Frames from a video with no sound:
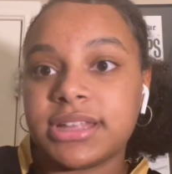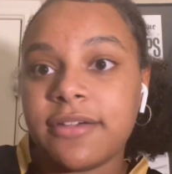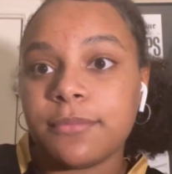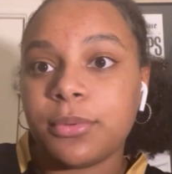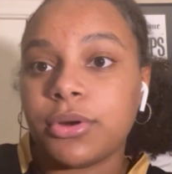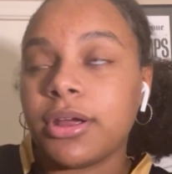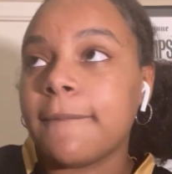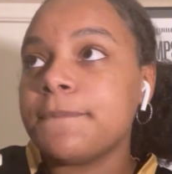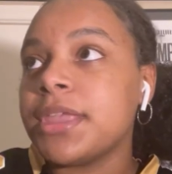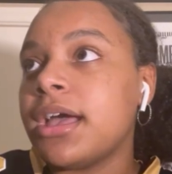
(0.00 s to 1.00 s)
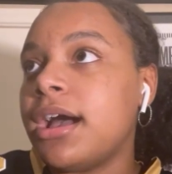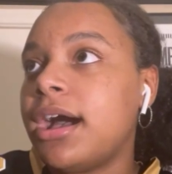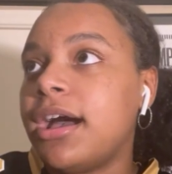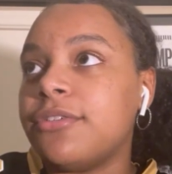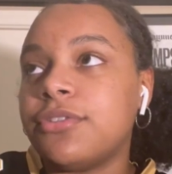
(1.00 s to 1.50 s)
Davenport.
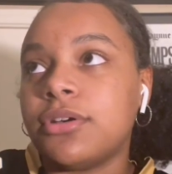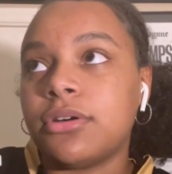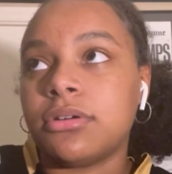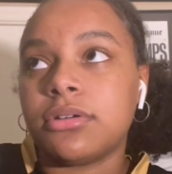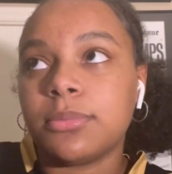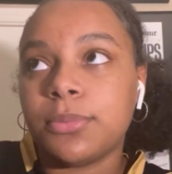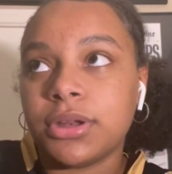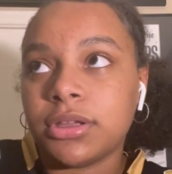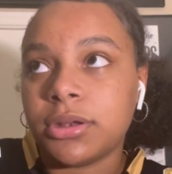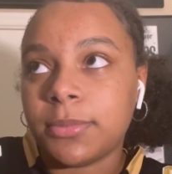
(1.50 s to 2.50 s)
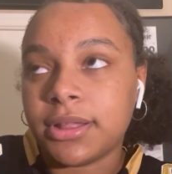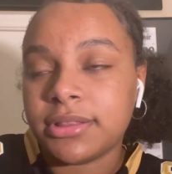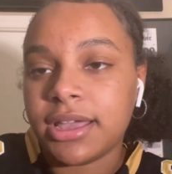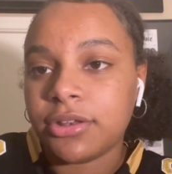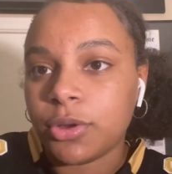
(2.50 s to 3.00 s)
I feel pretty good about
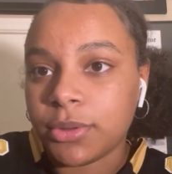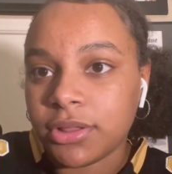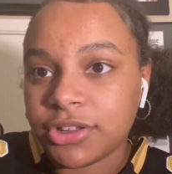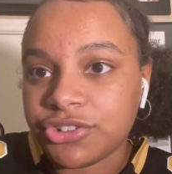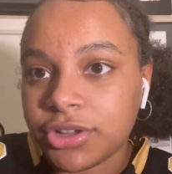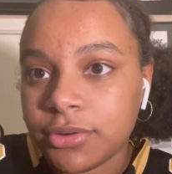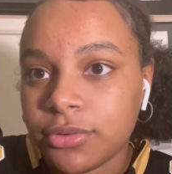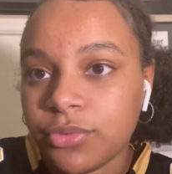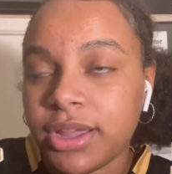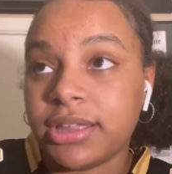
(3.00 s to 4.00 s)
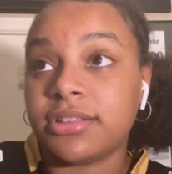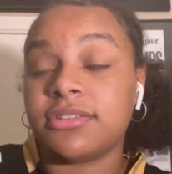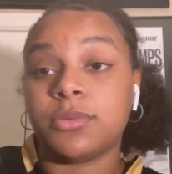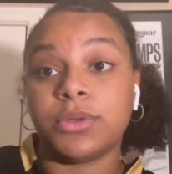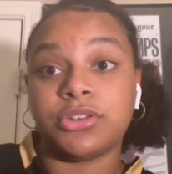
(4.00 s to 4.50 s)
that. I know we lost Sheldon
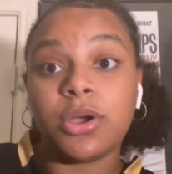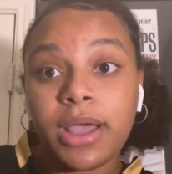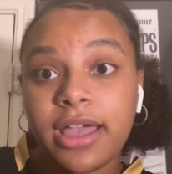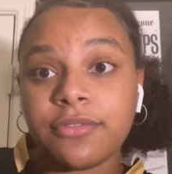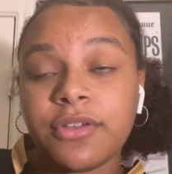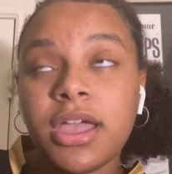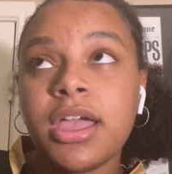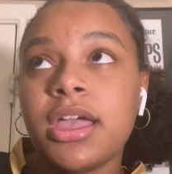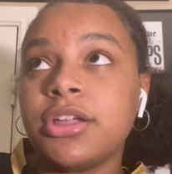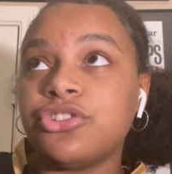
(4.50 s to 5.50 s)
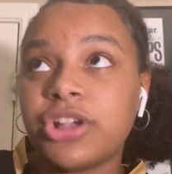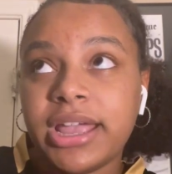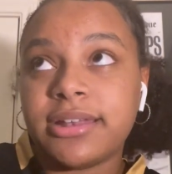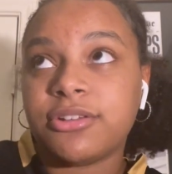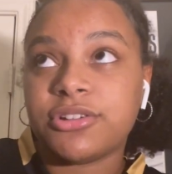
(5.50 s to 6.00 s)
Rankins, and we don't have Trey
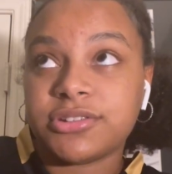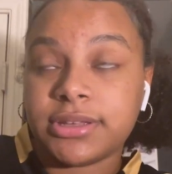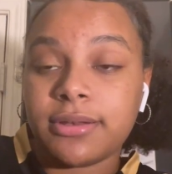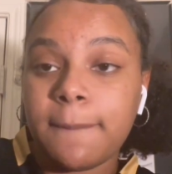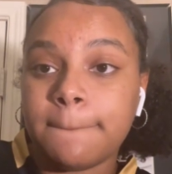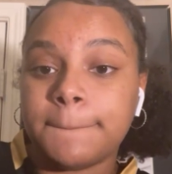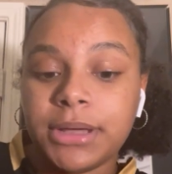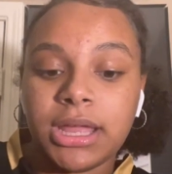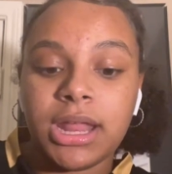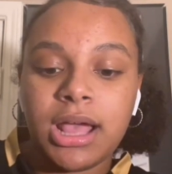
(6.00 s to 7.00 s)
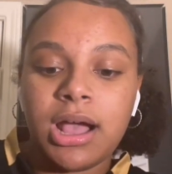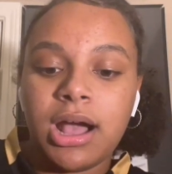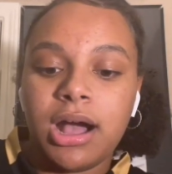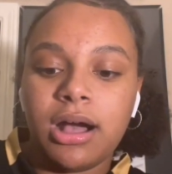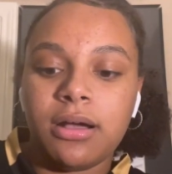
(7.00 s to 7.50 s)
Hendrickson, but
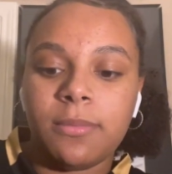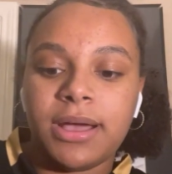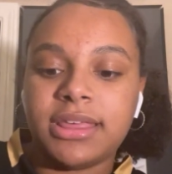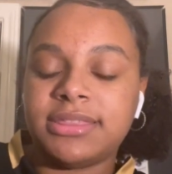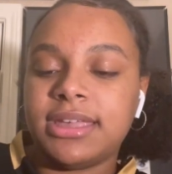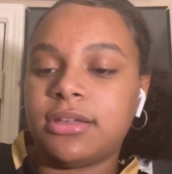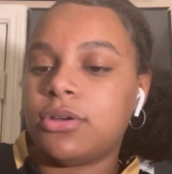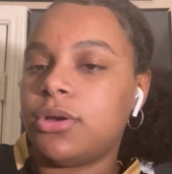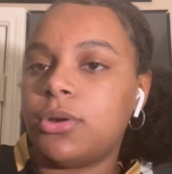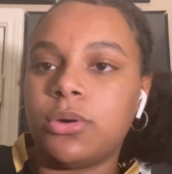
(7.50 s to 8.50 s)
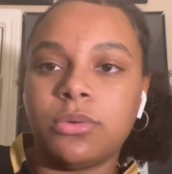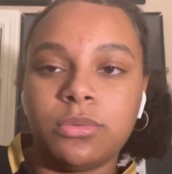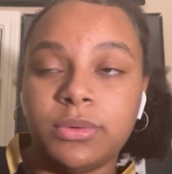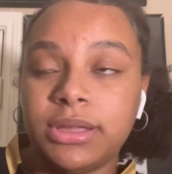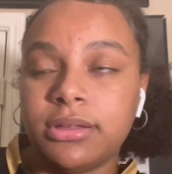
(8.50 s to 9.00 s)
I think
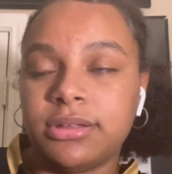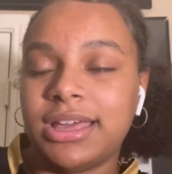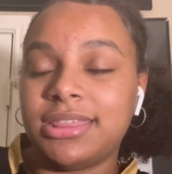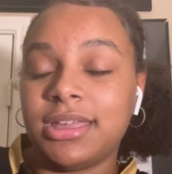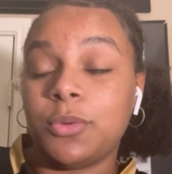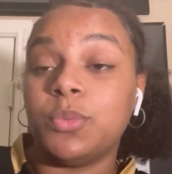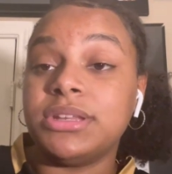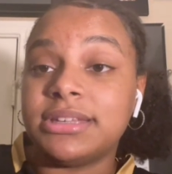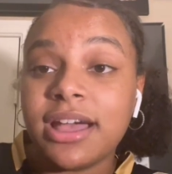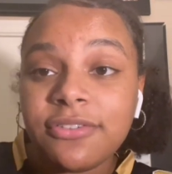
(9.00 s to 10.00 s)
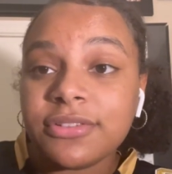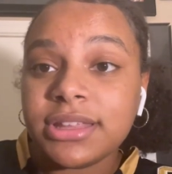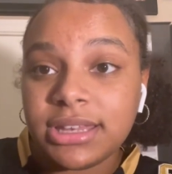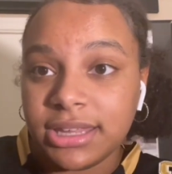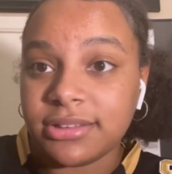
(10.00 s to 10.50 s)
we
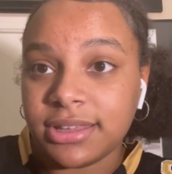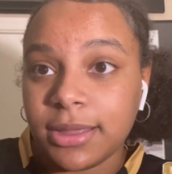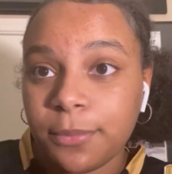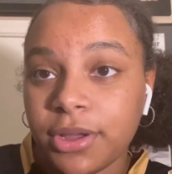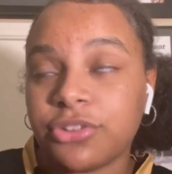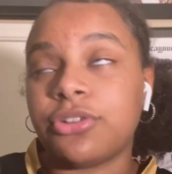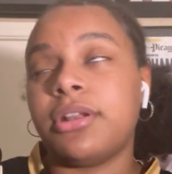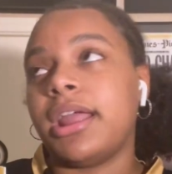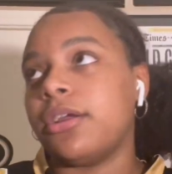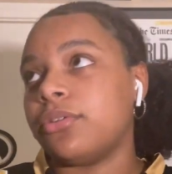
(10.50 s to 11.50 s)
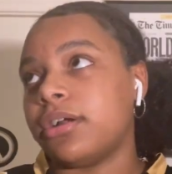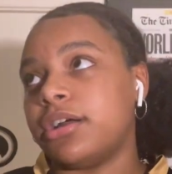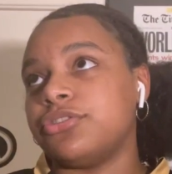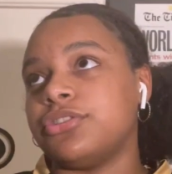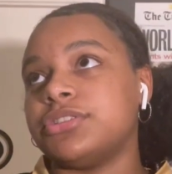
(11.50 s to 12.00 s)
definitely need to get pressure on Aaron
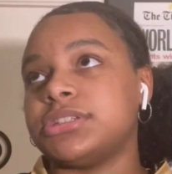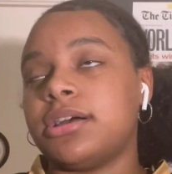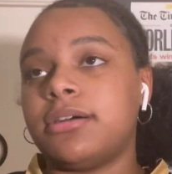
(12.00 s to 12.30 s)
Rodgers.